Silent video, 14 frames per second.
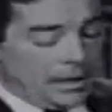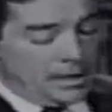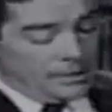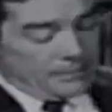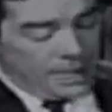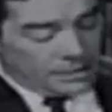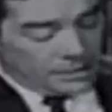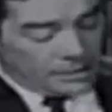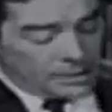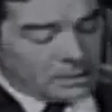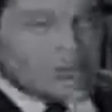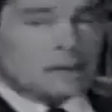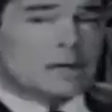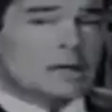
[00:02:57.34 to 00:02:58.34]
In
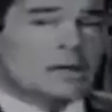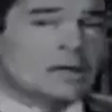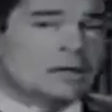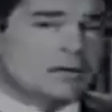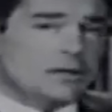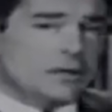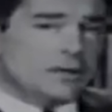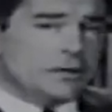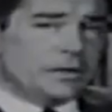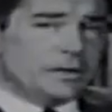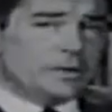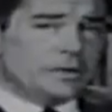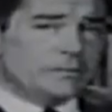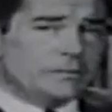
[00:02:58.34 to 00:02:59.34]
America,
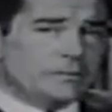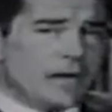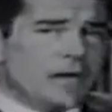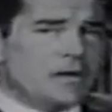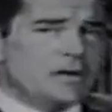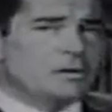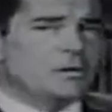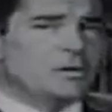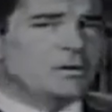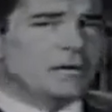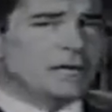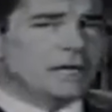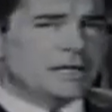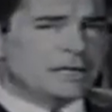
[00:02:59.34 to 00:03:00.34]
conservatism has to a
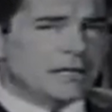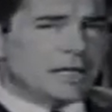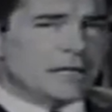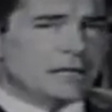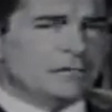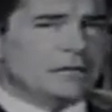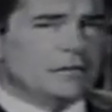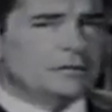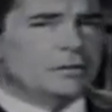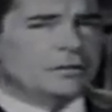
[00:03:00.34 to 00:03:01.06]
great extent been